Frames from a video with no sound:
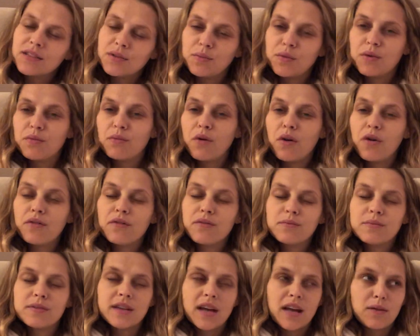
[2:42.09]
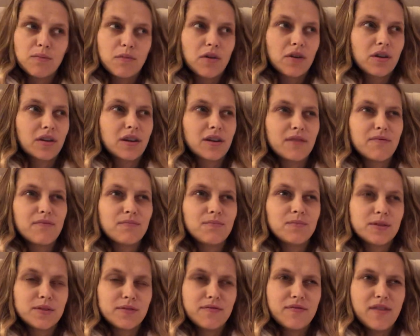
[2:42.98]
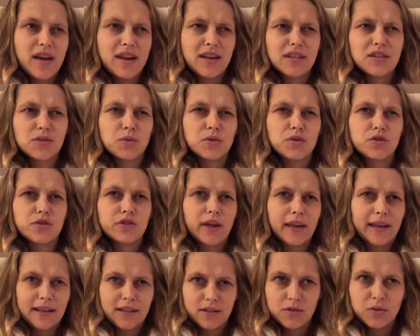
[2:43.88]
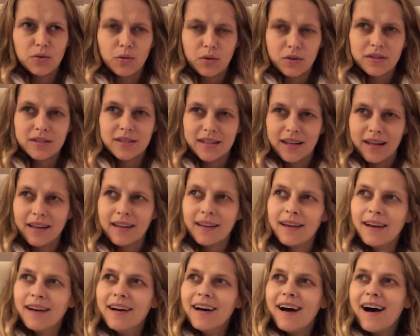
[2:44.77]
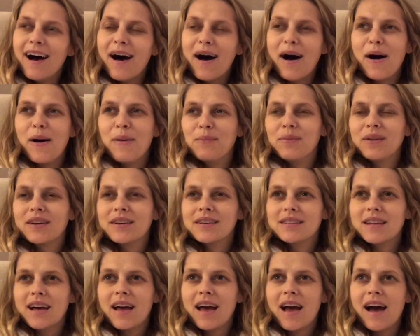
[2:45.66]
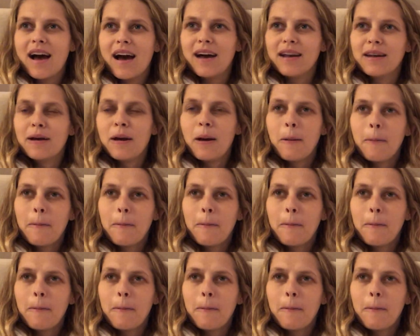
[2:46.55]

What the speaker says: and we rode from Santa Monica to Venice, which is exhausting because I had